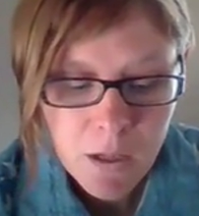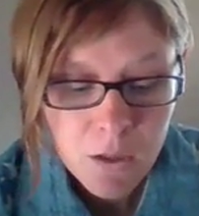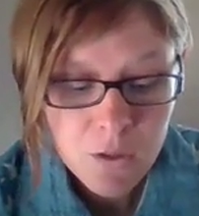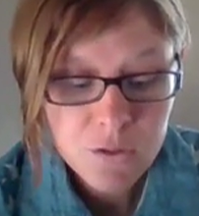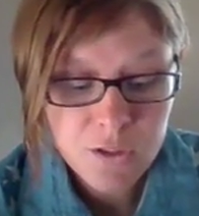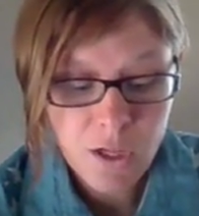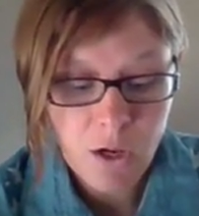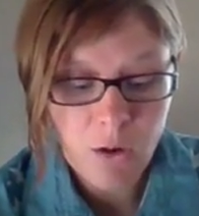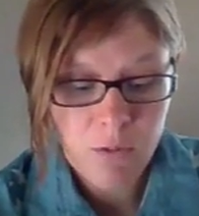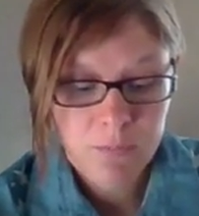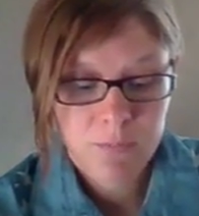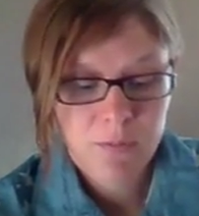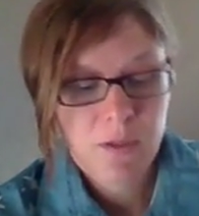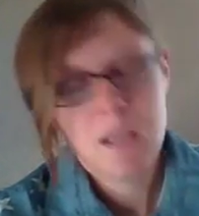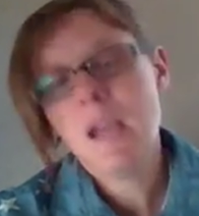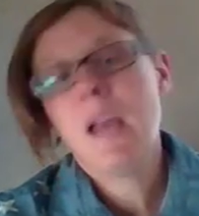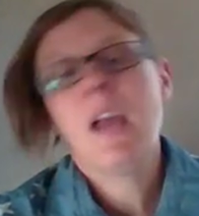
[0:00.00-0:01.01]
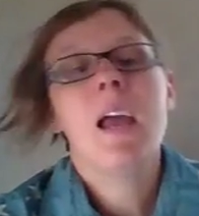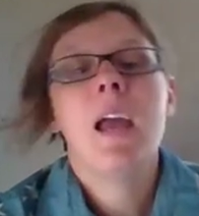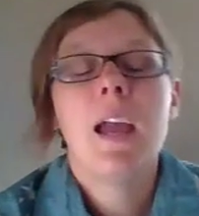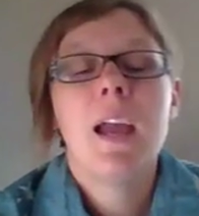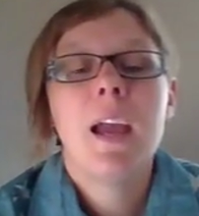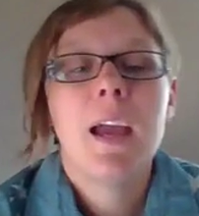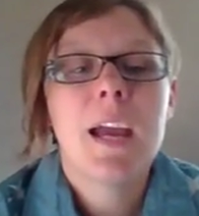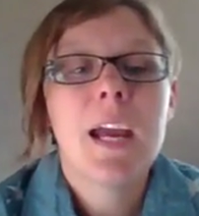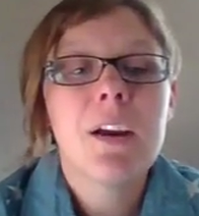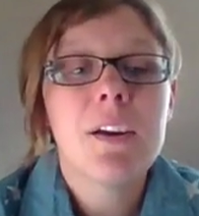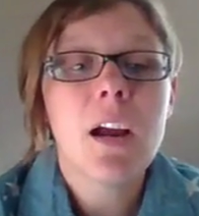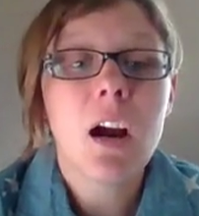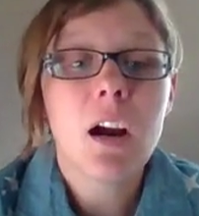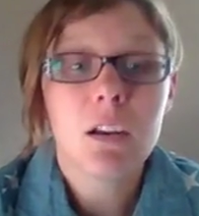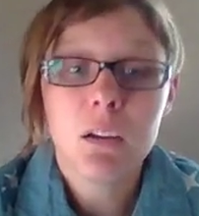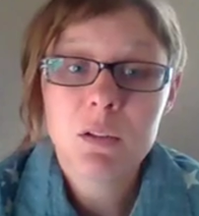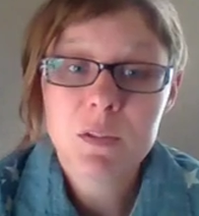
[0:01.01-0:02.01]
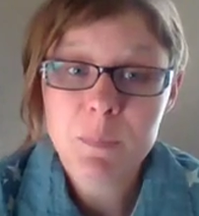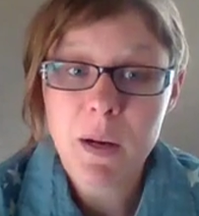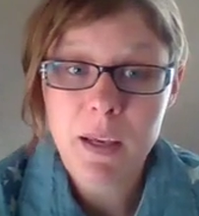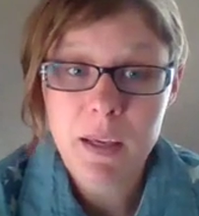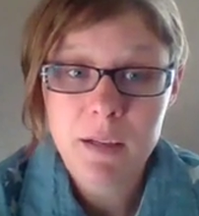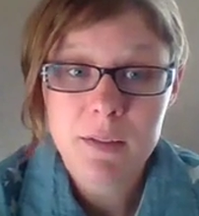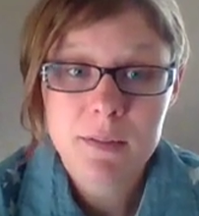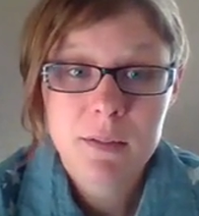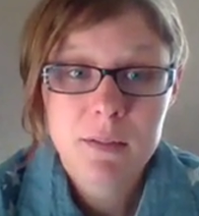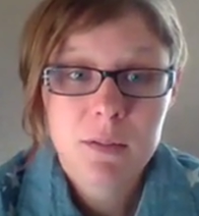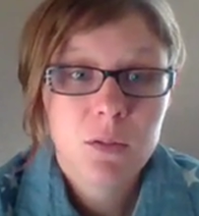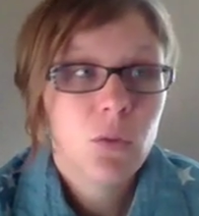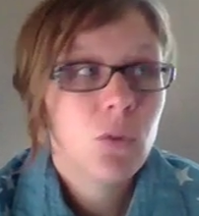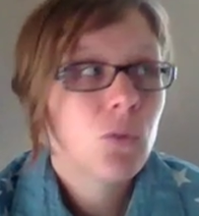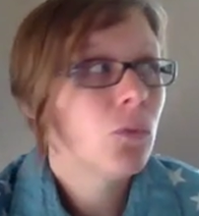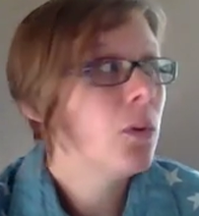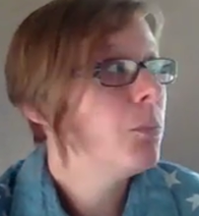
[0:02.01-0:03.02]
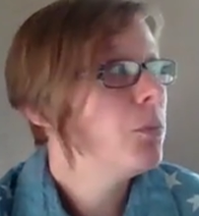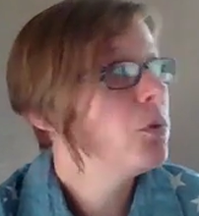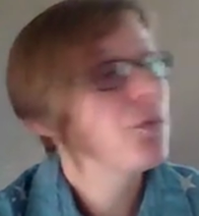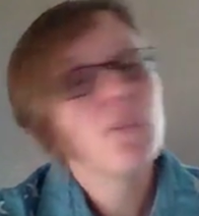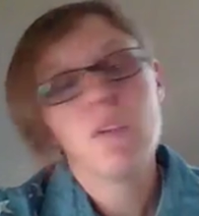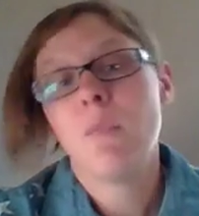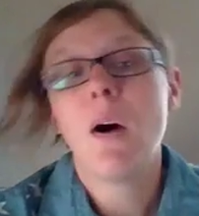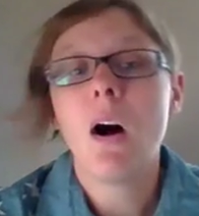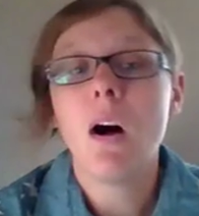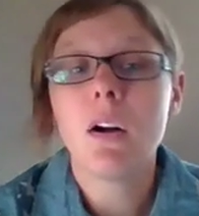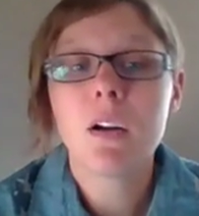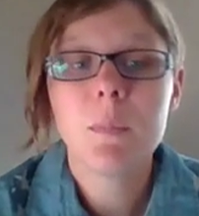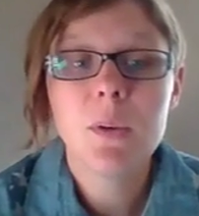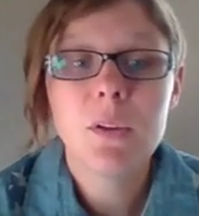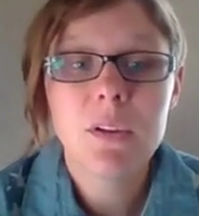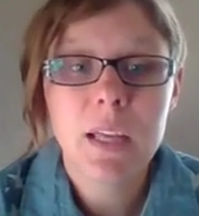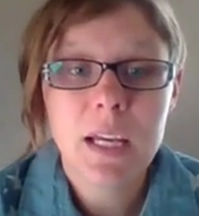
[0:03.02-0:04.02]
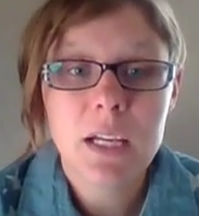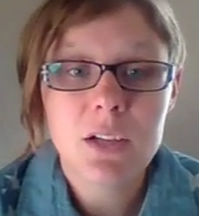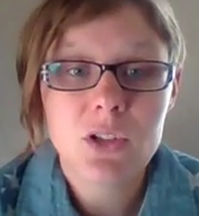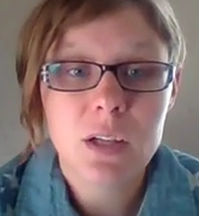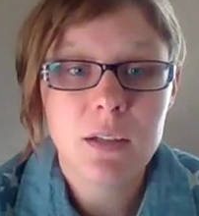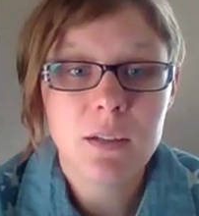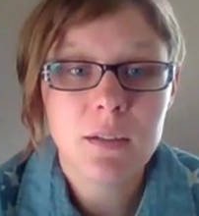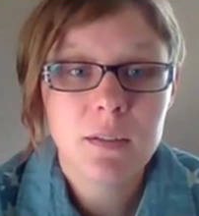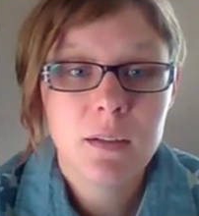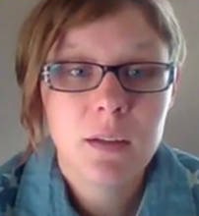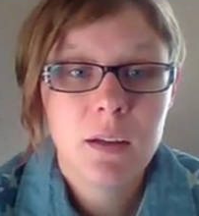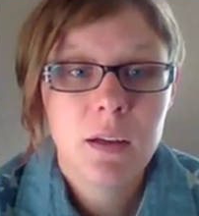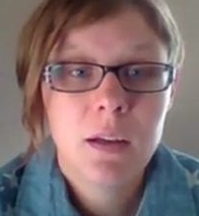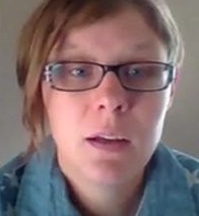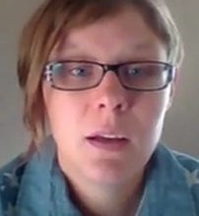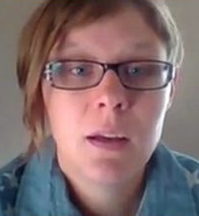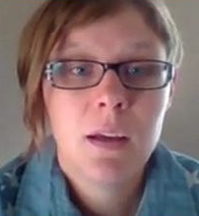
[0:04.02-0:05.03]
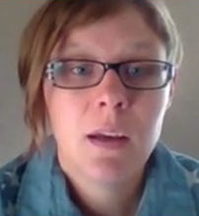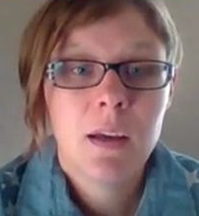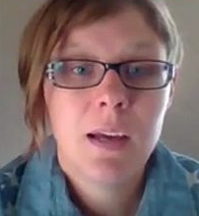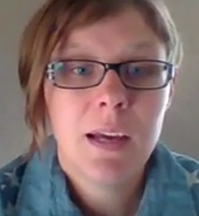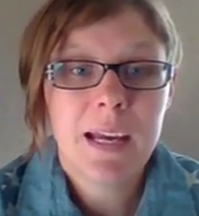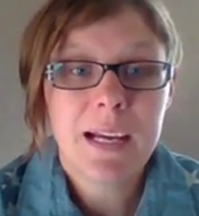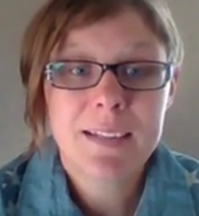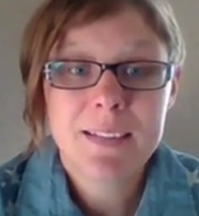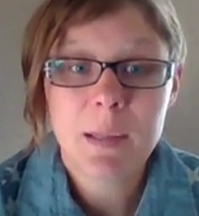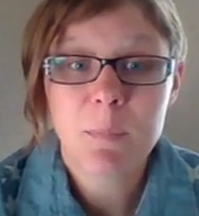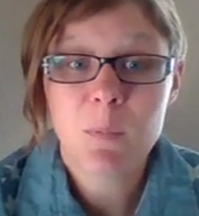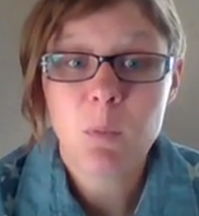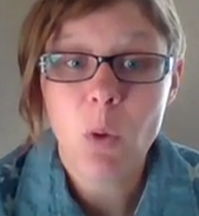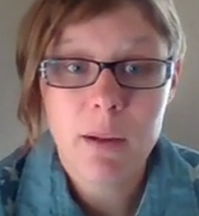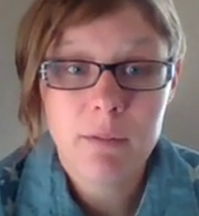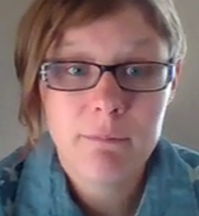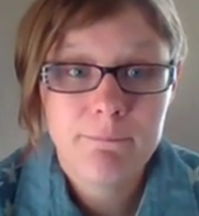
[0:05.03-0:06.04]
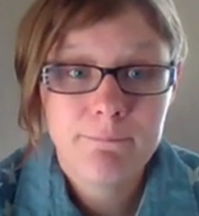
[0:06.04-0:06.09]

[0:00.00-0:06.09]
So, Harry Harlow's monkeys, removed from all communication except what?